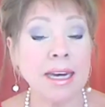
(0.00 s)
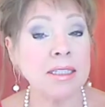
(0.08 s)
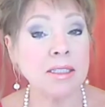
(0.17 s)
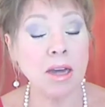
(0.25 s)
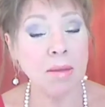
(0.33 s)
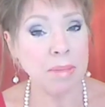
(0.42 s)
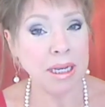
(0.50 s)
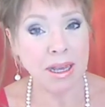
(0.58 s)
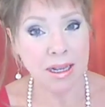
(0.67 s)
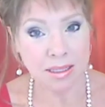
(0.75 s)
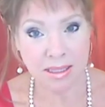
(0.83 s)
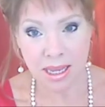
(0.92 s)
And it's not
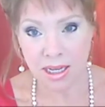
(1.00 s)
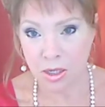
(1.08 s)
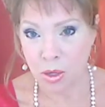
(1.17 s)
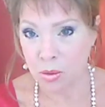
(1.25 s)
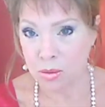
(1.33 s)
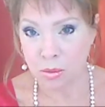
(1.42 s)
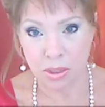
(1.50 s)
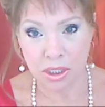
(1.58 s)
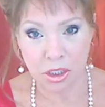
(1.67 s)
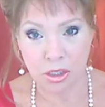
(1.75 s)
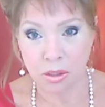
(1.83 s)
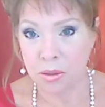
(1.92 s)
because they don't
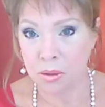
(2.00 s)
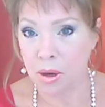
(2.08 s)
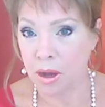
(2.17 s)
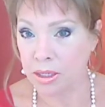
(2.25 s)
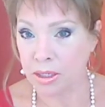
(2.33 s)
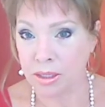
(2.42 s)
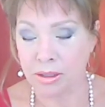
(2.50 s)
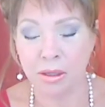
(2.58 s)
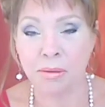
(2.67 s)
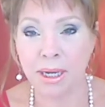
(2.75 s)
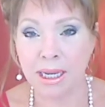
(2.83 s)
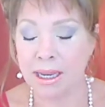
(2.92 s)
wish to honor
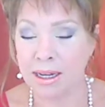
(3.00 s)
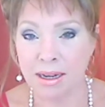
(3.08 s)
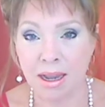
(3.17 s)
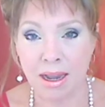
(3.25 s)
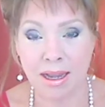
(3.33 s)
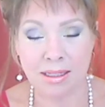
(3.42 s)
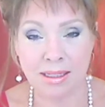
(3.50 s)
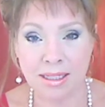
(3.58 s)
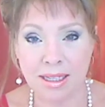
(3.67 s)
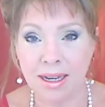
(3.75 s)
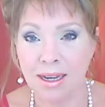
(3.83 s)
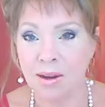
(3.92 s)
or
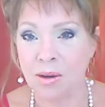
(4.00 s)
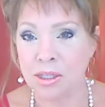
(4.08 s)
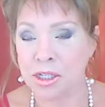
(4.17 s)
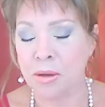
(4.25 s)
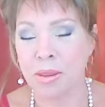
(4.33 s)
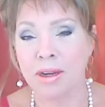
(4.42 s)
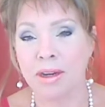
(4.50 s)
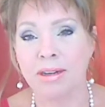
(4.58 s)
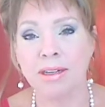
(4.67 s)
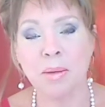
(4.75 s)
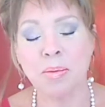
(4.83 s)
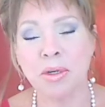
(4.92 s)
recognize or show
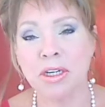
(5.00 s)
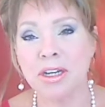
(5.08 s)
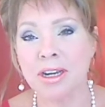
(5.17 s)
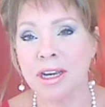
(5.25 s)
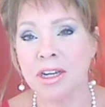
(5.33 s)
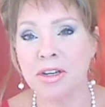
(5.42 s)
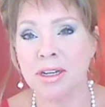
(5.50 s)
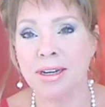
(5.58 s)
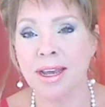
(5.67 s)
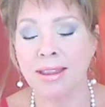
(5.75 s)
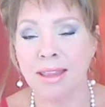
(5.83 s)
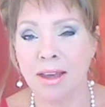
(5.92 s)
their
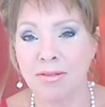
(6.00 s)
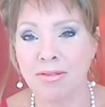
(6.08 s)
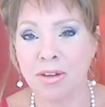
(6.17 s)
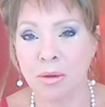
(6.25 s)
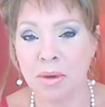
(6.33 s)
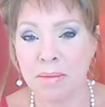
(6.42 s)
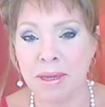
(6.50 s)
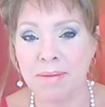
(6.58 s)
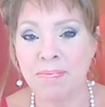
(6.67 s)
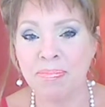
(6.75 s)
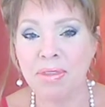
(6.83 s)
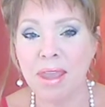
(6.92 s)
appreciation and love for
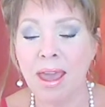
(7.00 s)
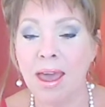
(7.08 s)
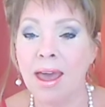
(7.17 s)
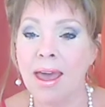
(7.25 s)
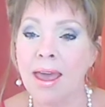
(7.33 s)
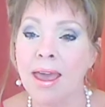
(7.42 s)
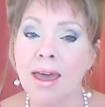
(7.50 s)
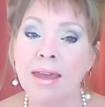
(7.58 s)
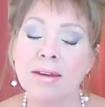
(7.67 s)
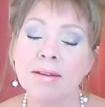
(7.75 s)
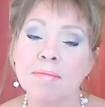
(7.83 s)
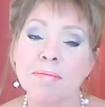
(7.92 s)
women.
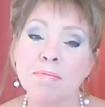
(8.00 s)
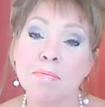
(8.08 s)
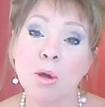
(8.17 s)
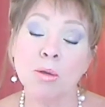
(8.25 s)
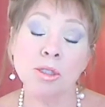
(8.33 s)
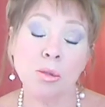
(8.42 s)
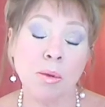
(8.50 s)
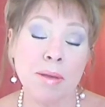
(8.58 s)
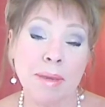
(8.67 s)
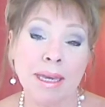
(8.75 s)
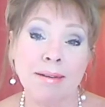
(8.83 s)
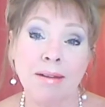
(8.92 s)
And most
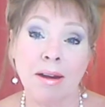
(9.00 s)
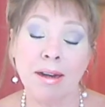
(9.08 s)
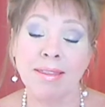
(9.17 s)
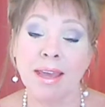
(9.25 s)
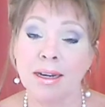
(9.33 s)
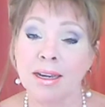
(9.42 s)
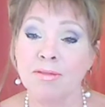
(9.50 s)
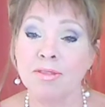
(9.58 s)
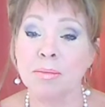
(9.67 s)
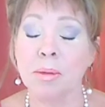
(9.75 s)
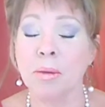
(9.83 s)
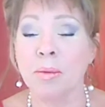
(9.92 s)
women aren't that
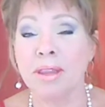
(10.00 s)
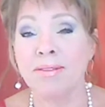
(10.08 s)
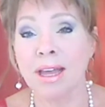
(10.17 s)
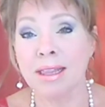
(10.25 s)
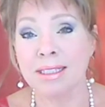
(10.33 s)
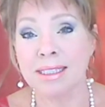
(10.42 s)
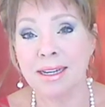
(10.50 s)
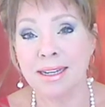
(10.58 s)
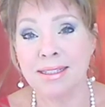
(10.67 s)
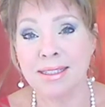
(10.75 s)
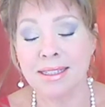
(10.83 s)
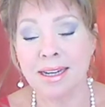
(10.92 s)
comfortable with
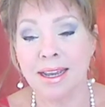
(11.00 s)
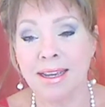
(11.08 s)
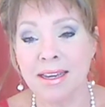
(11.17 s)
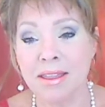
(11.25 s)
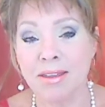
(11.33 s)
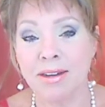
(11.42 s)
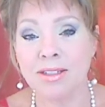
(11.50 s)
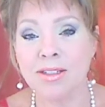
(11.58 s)
Valentine's Day either.